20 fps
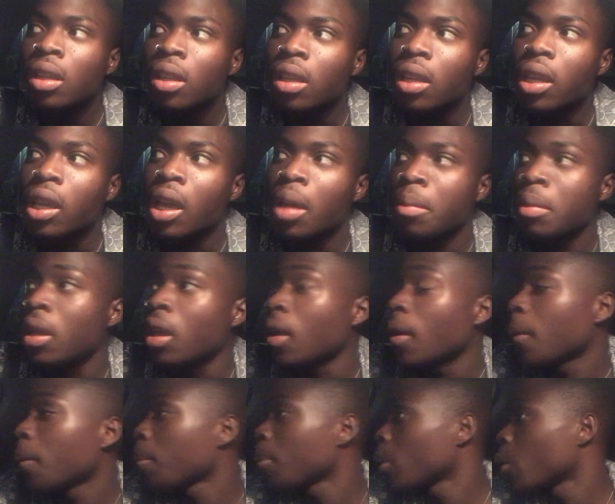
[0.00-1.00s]
Do you get me?
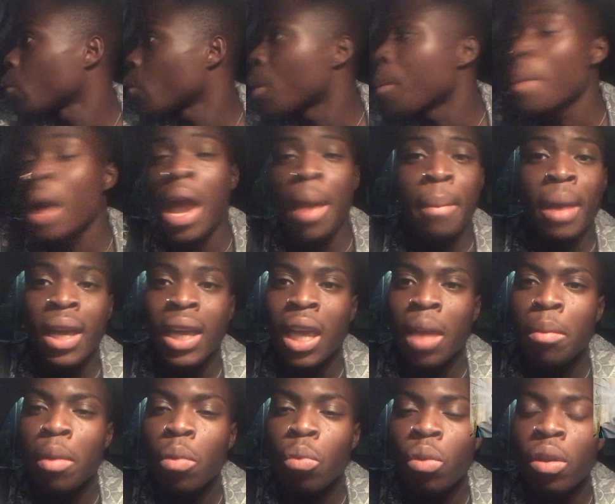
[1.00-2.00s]
When my man
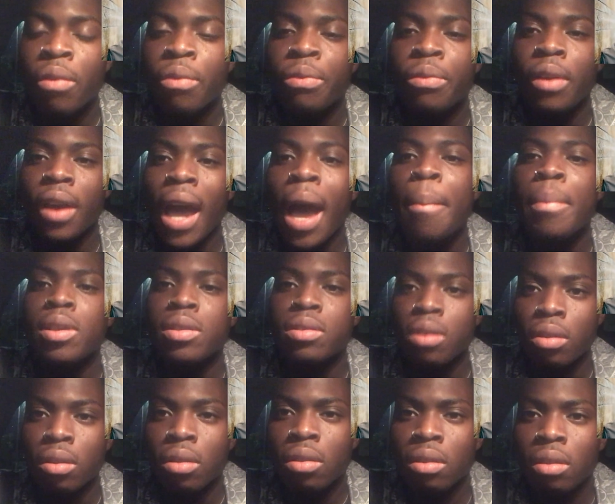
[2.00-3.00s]
came up with
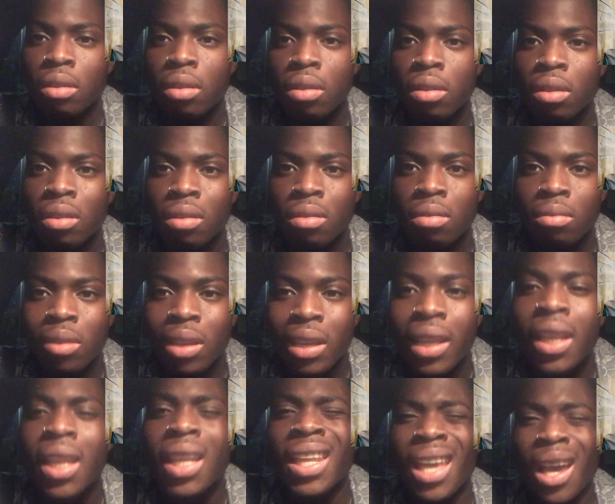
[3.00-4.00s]
Amazon,
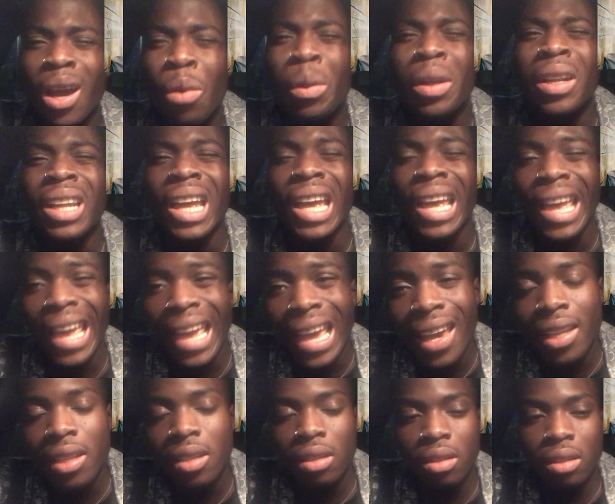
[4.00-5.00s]
nail on the
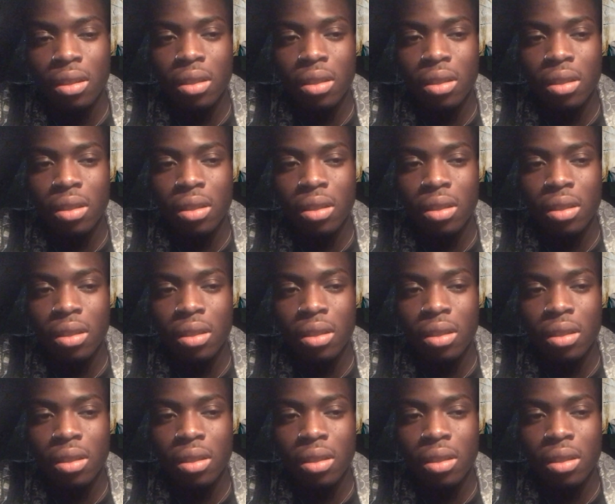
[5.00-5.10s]
head.